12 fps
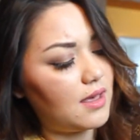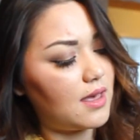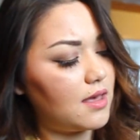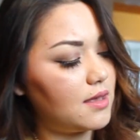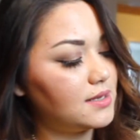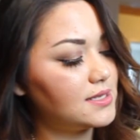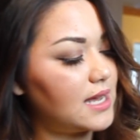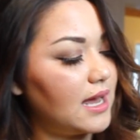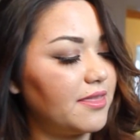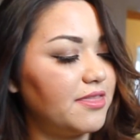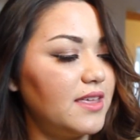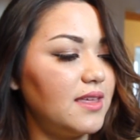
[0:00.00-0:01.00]
And
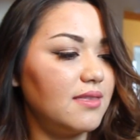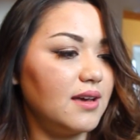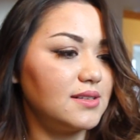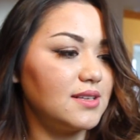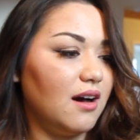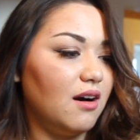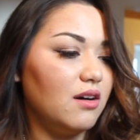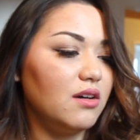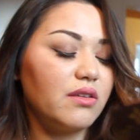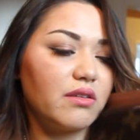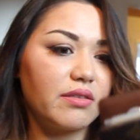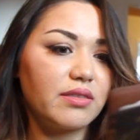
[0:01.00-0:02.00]
I think that's
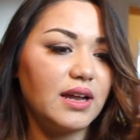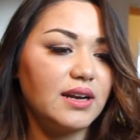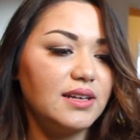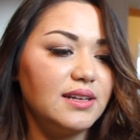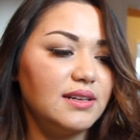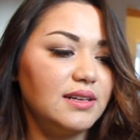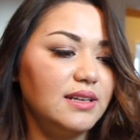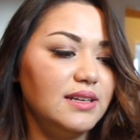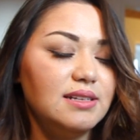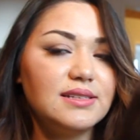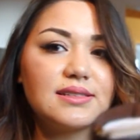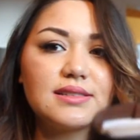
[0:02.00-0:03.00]
all that it
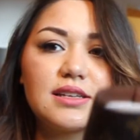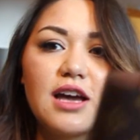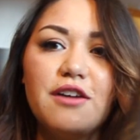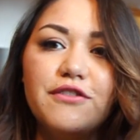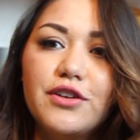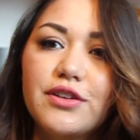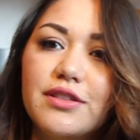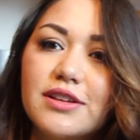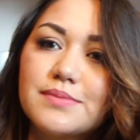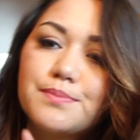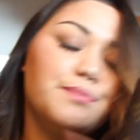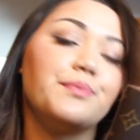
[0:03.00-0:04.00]
is to cover in
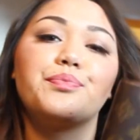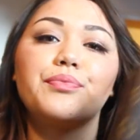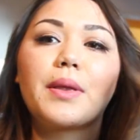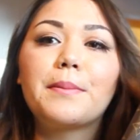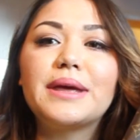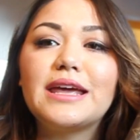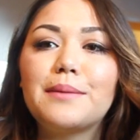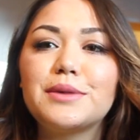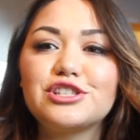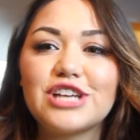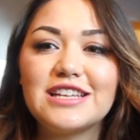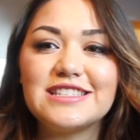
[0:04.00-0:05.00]
this PM
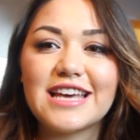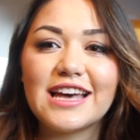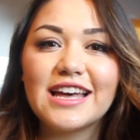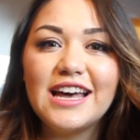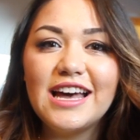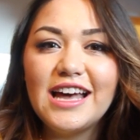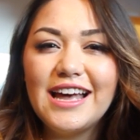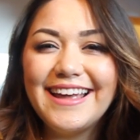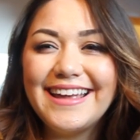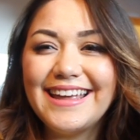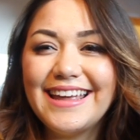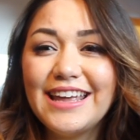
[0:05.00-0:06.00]
agenda.
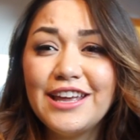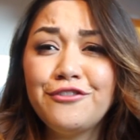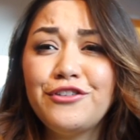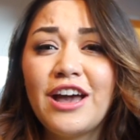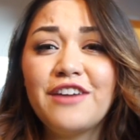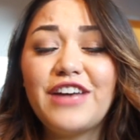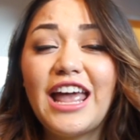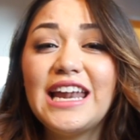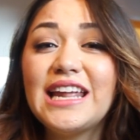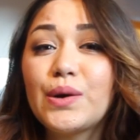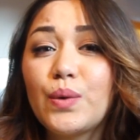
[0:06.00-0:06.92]
If you have any